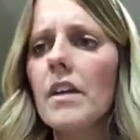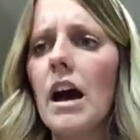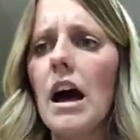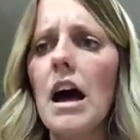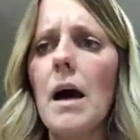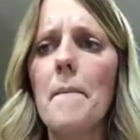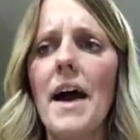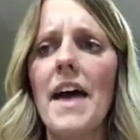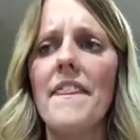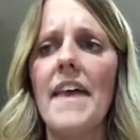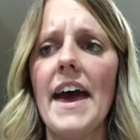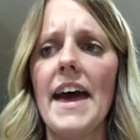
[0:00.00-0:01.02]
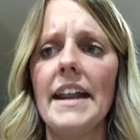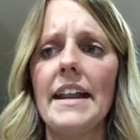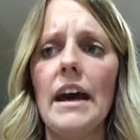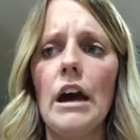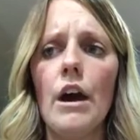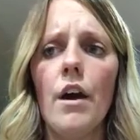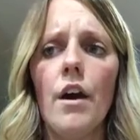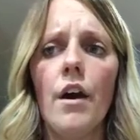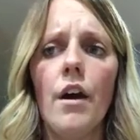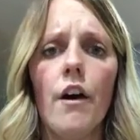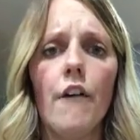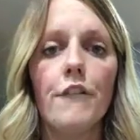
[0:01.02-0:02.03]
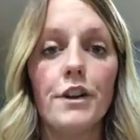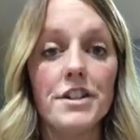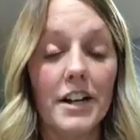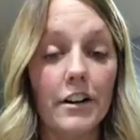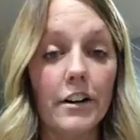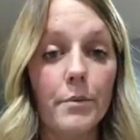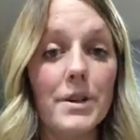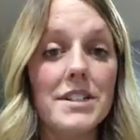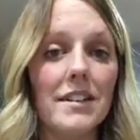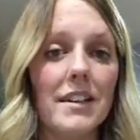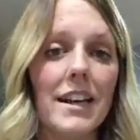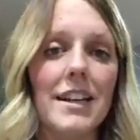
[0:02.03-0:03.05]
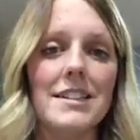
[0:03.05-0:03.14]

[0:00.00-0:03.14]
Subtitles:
And then for dinner recently,